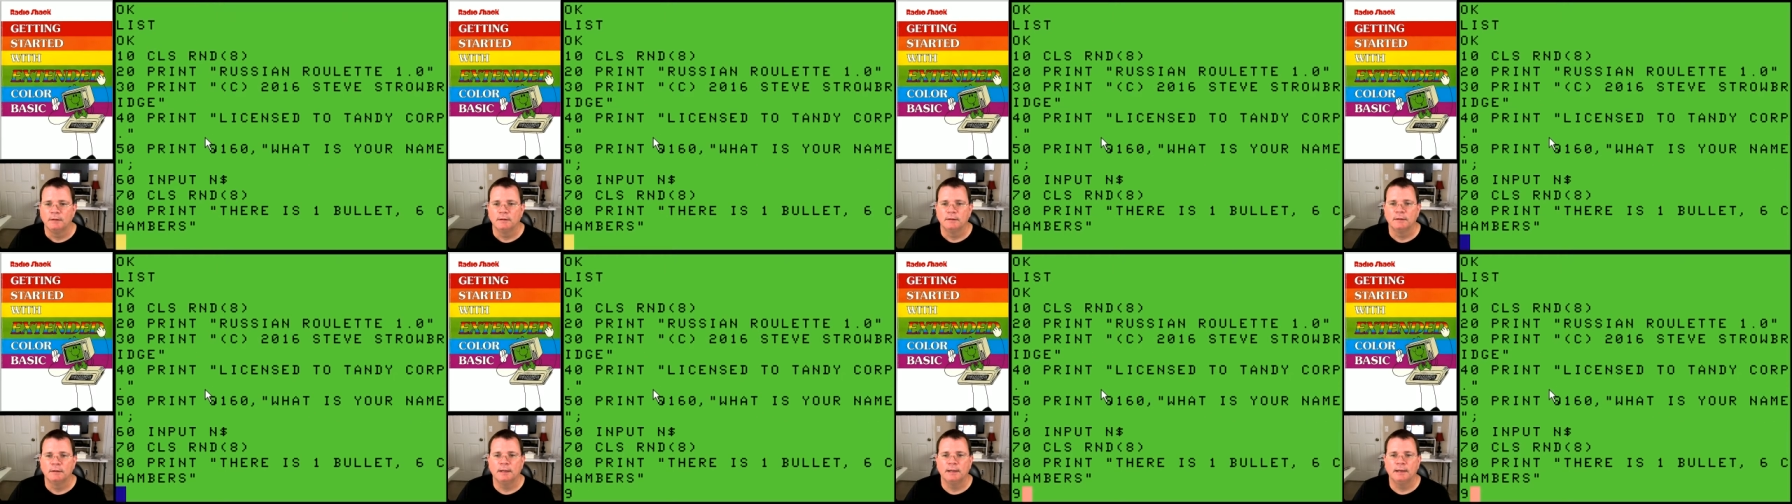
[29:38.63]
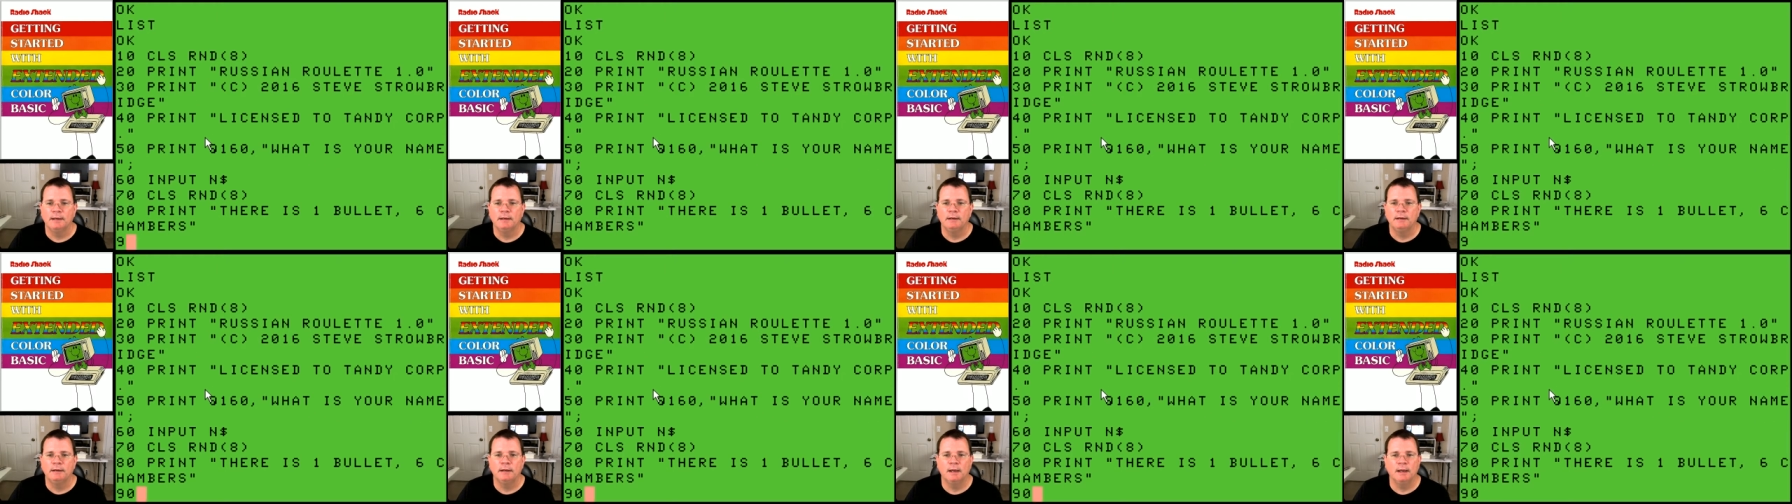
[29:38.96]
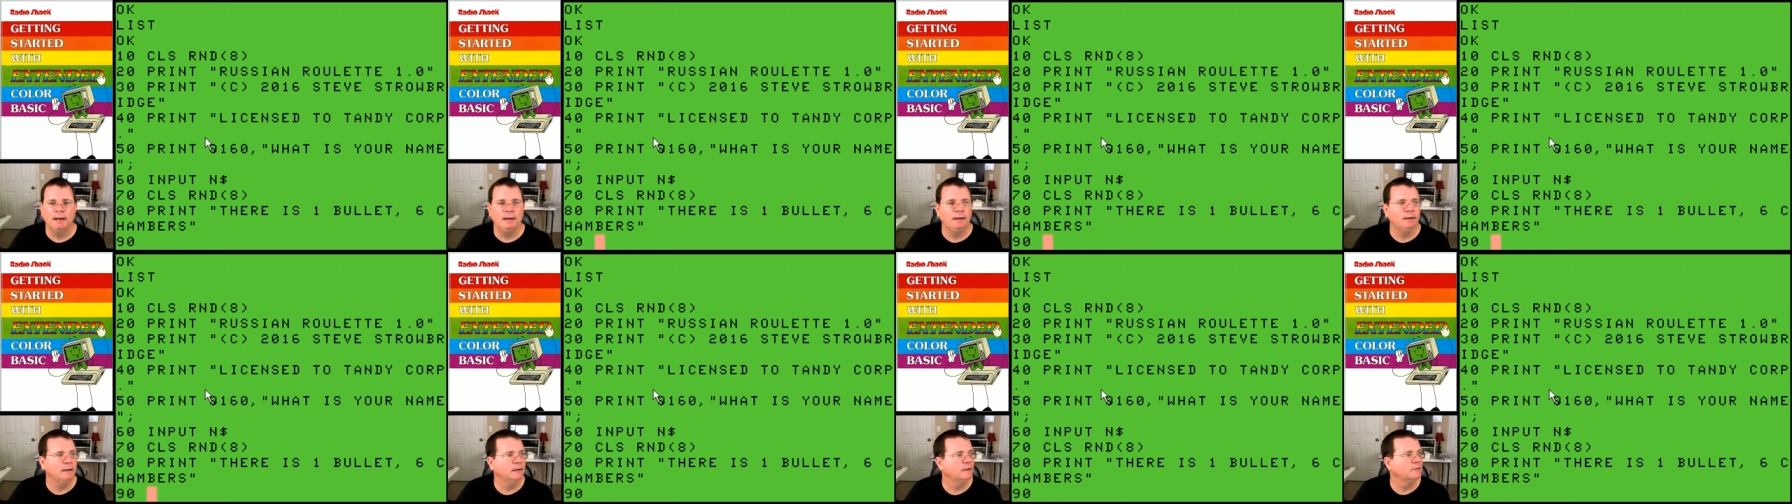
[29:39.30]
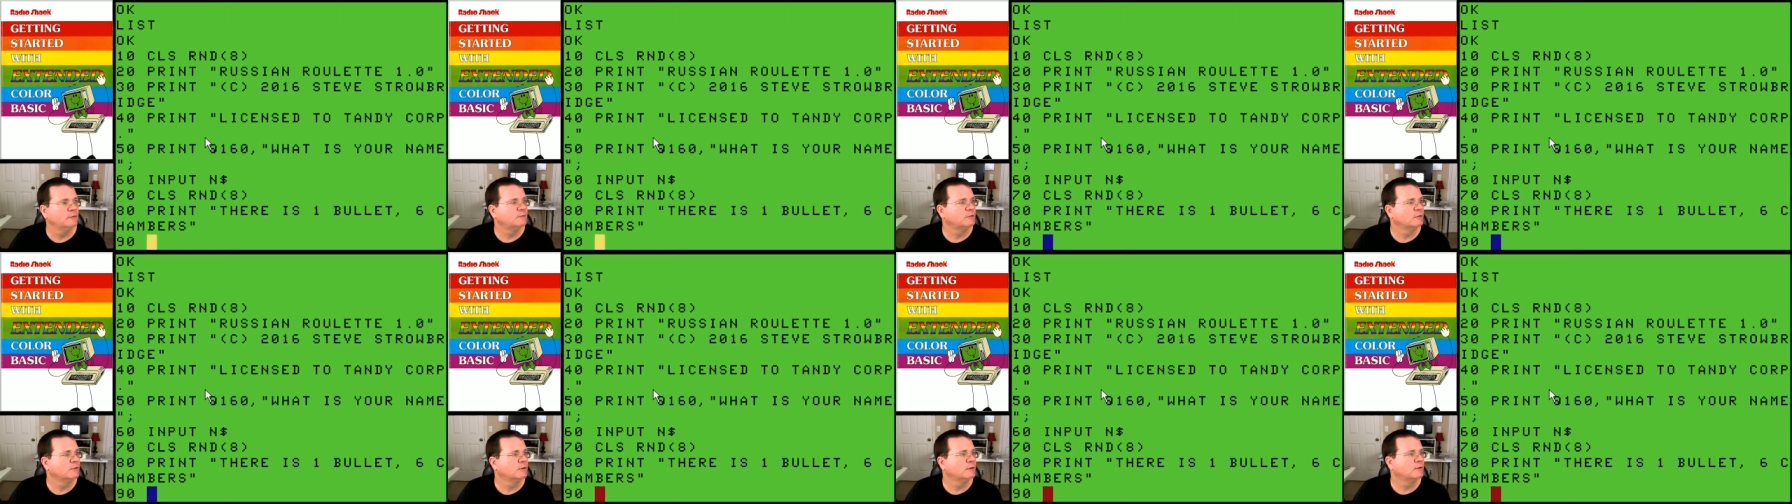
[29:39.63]
Line 90
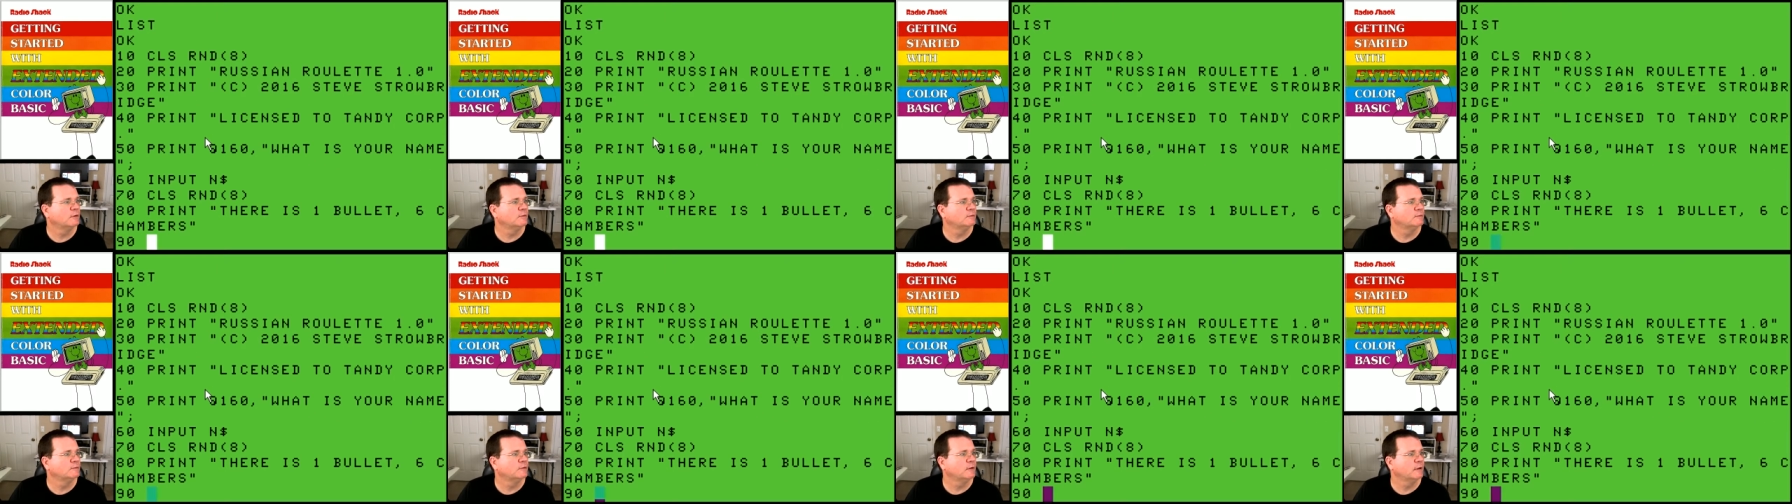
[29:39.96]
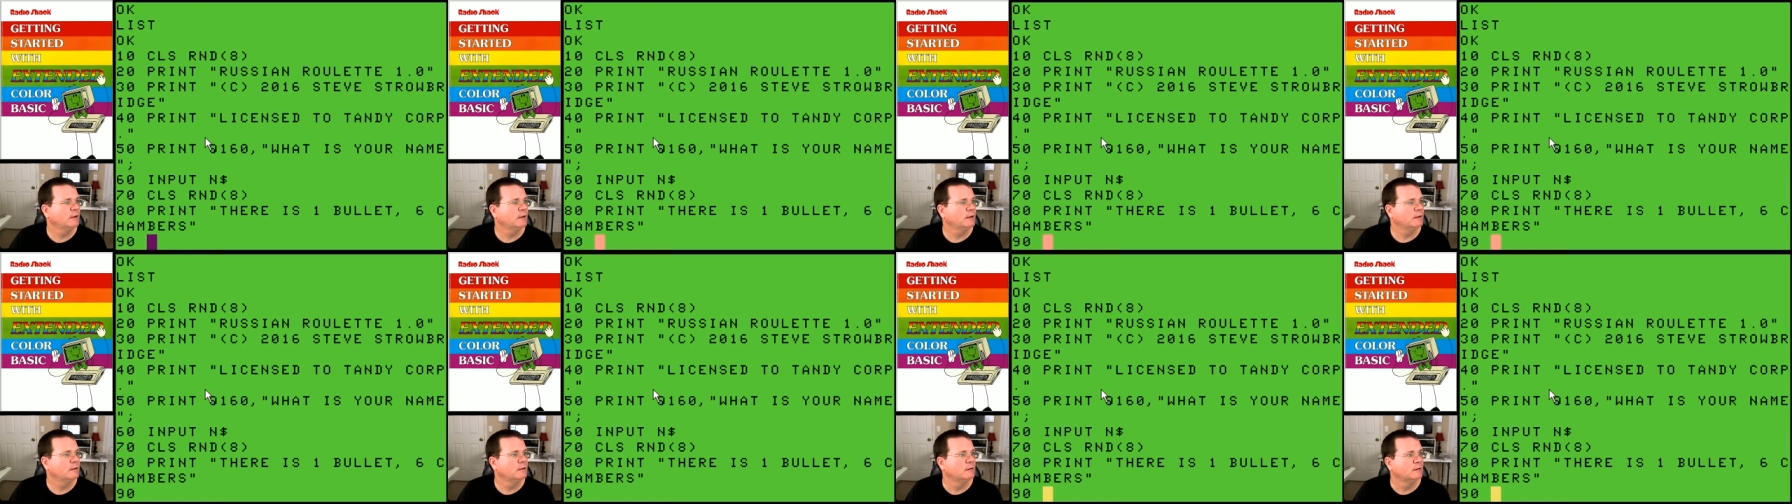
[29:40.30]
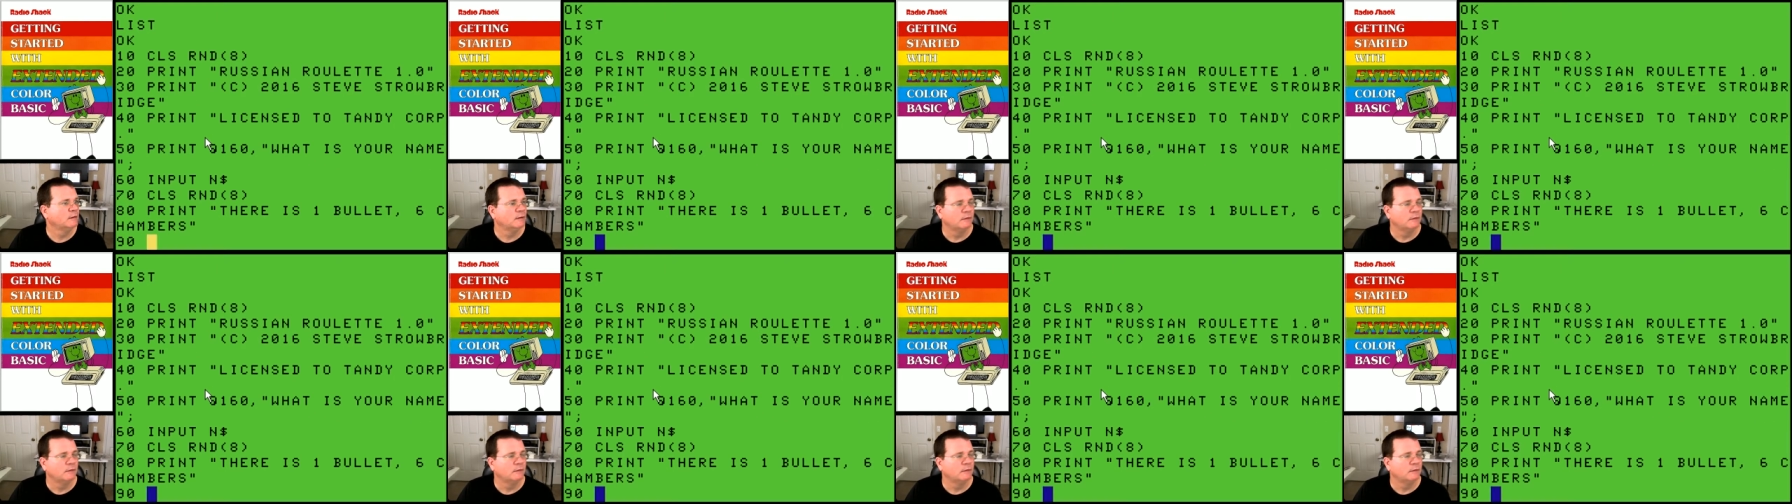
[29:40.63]
is going to say